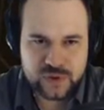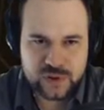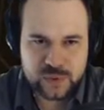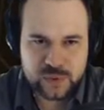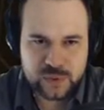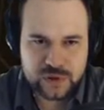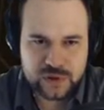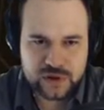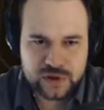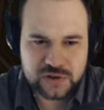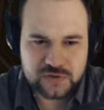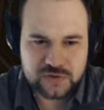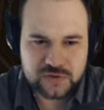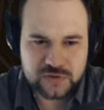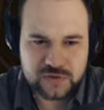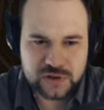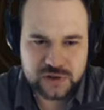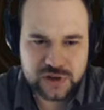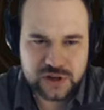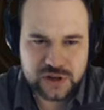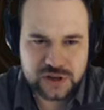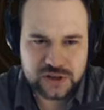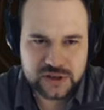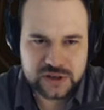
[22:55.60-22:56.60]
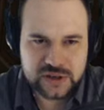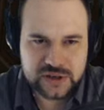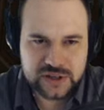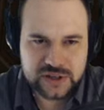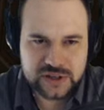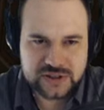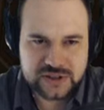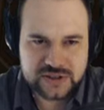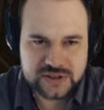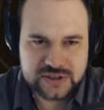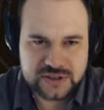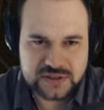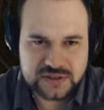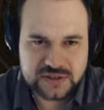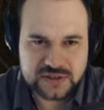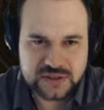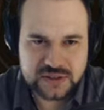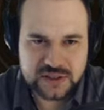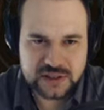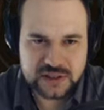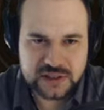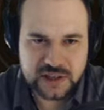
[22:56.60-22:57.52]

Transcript: My dear friend, as desired,